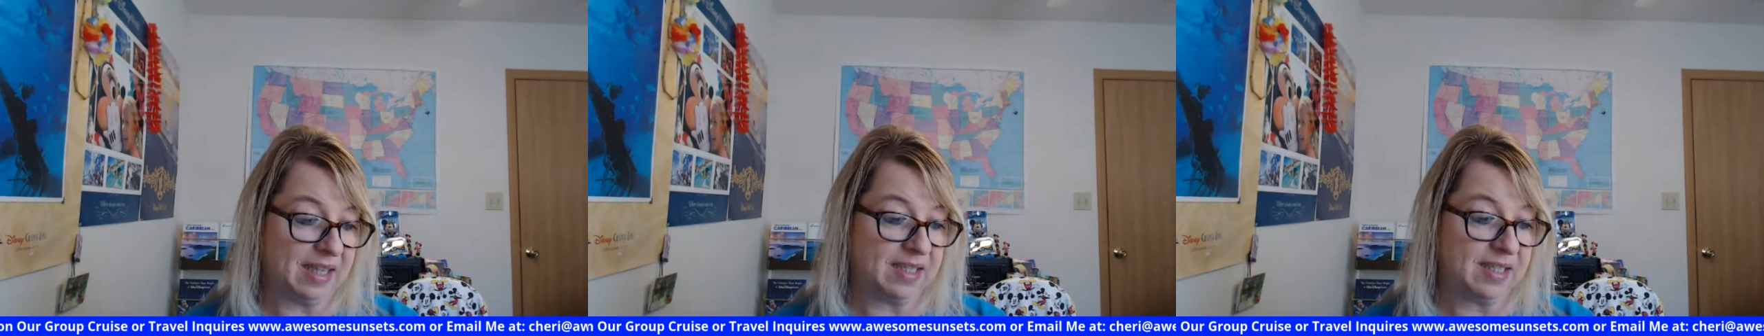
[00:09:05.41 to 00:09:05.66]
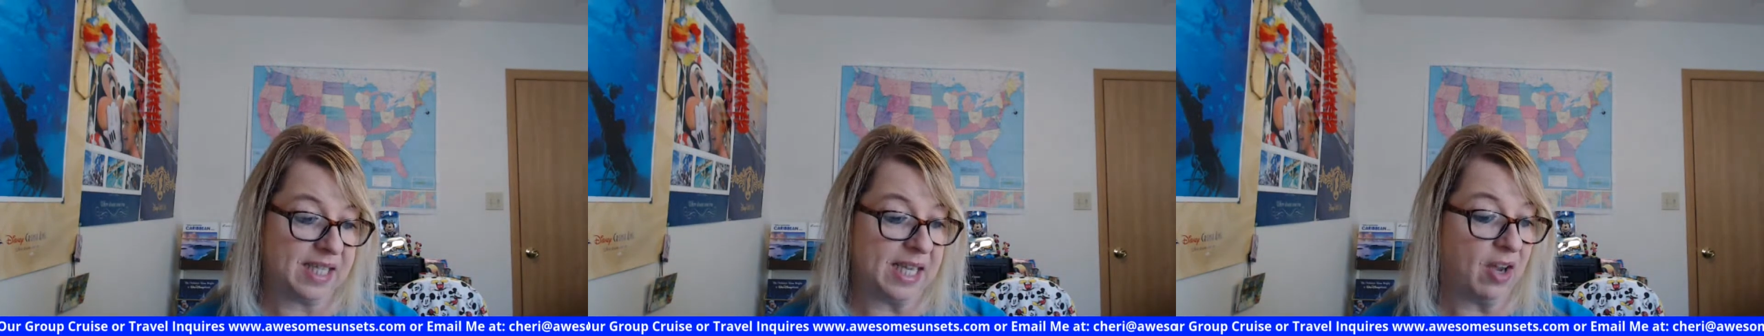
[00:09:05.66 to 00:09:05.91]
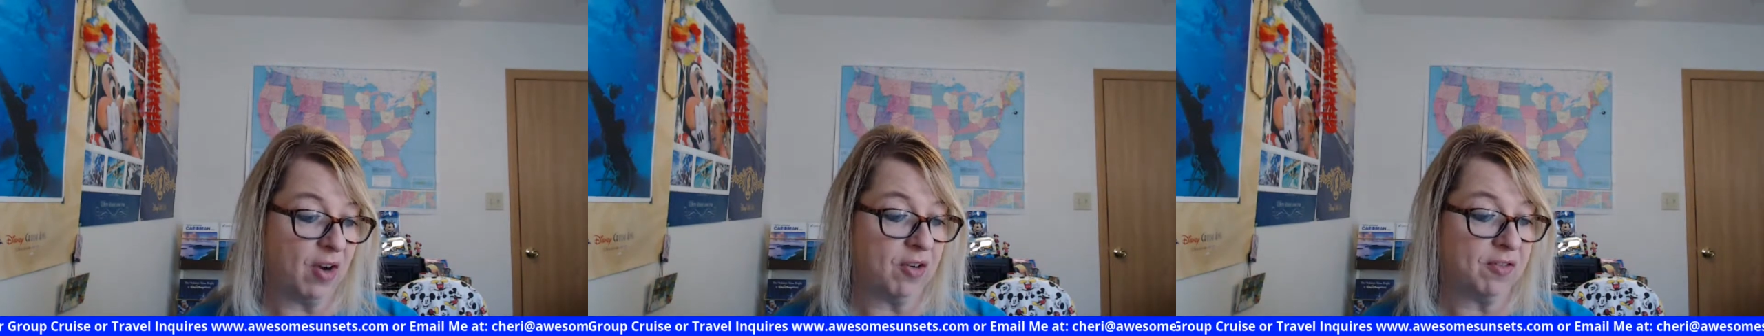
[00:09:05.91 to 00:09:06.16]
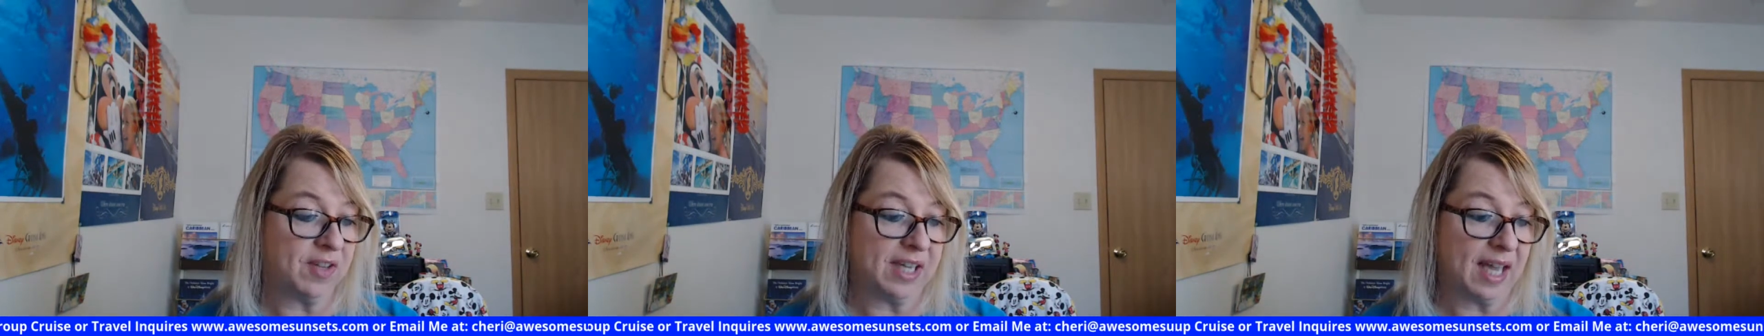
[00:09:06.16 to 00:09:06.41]
the
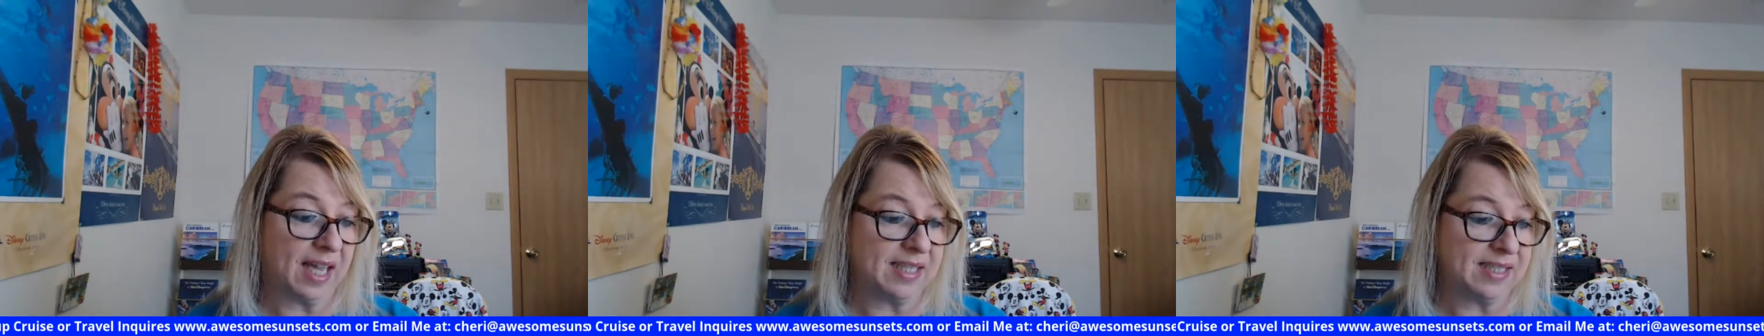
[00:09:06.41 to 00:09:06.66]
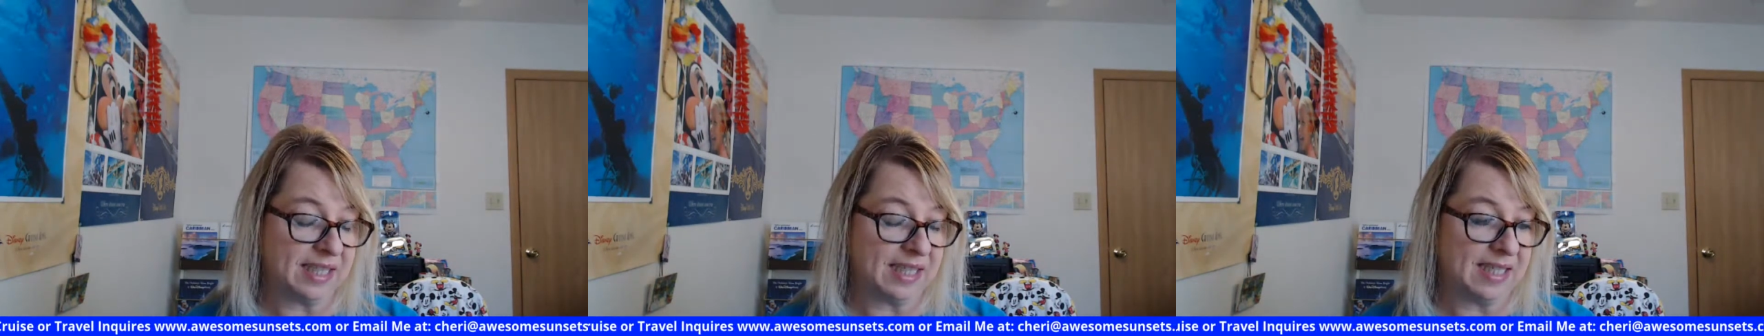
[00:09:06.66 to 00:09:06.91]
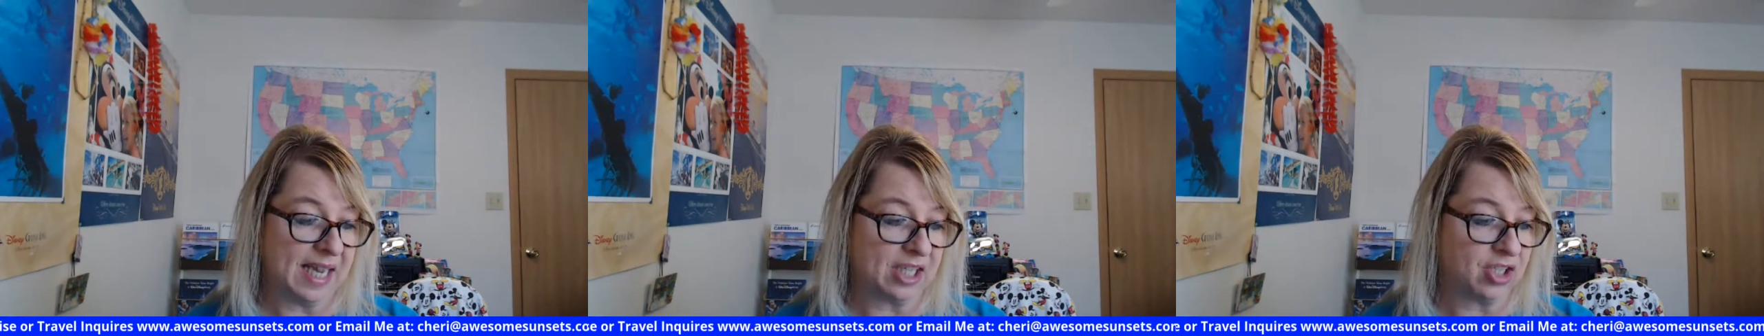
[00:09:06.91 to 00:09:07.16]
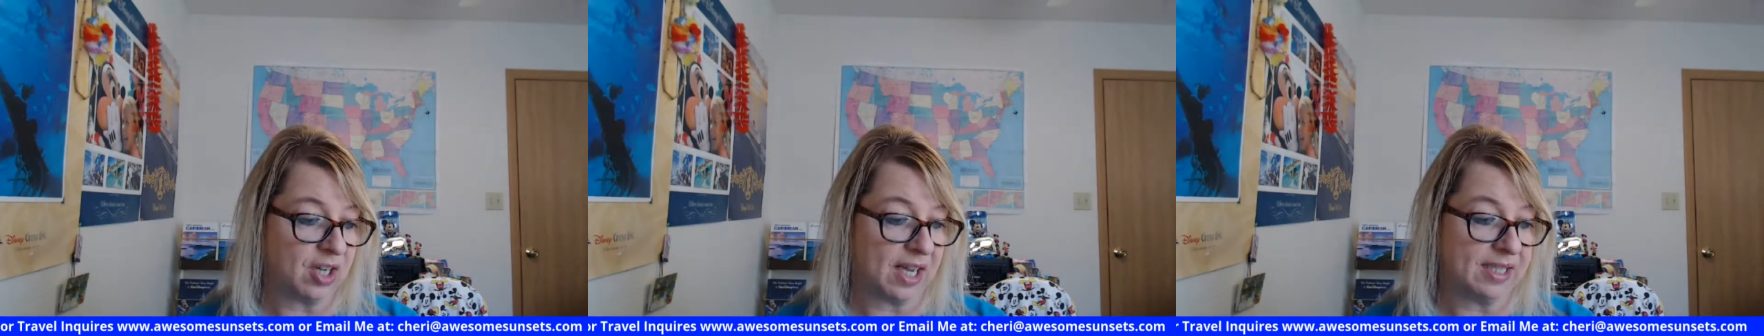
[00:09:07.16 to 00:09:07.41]

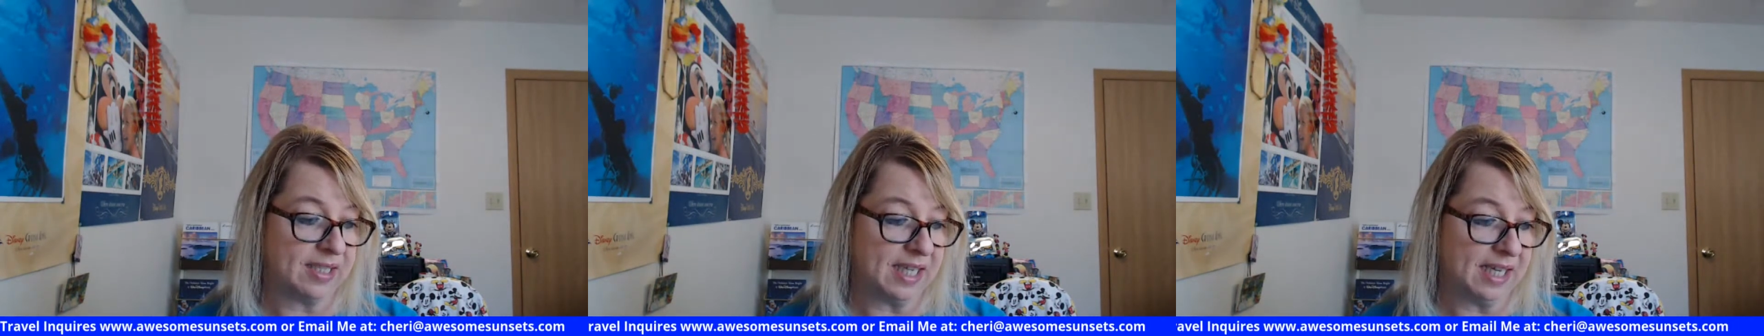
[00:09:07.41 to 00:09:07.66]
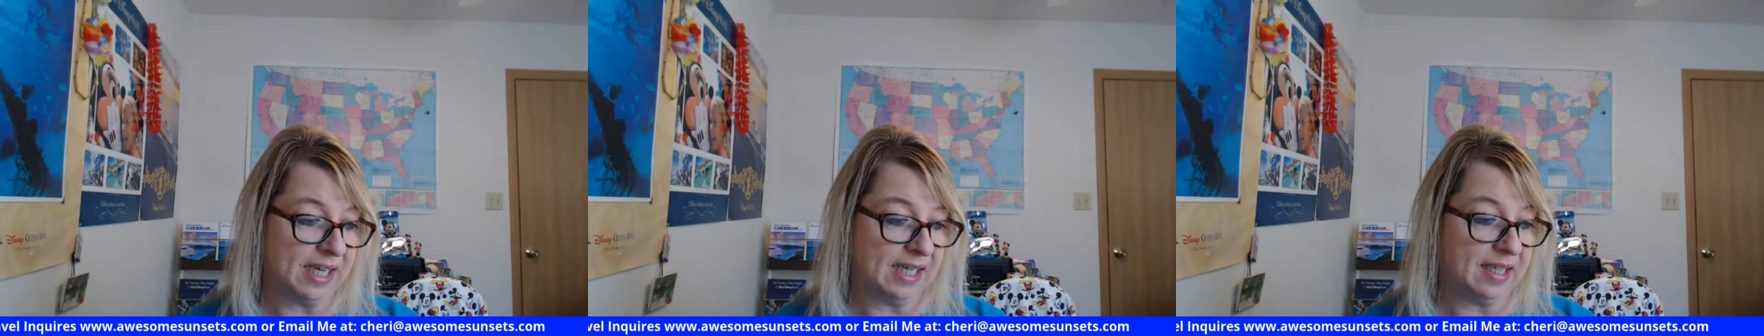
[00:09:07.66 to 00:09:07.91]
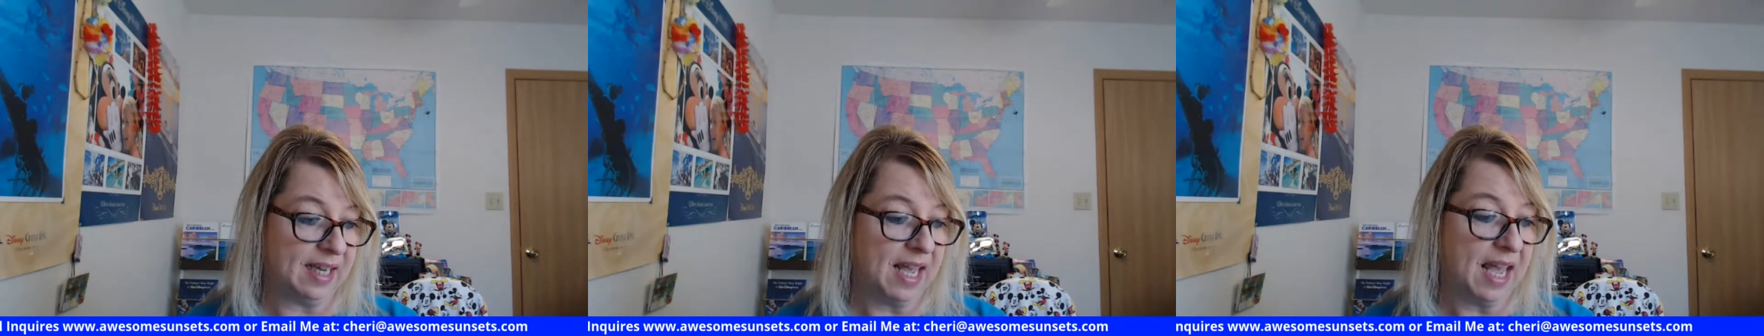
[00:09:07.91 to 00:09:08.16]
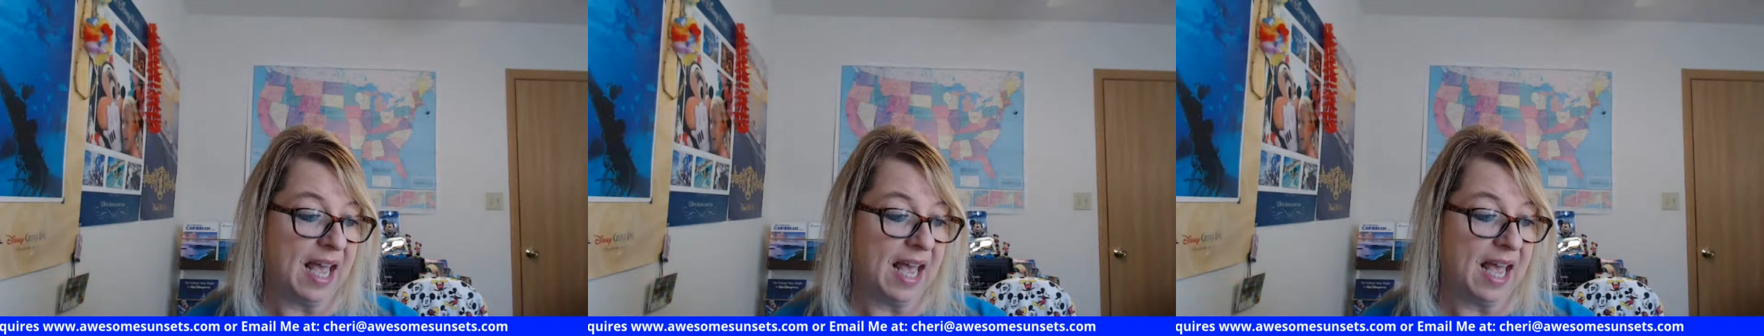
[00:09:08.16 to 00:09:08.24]
COVID-19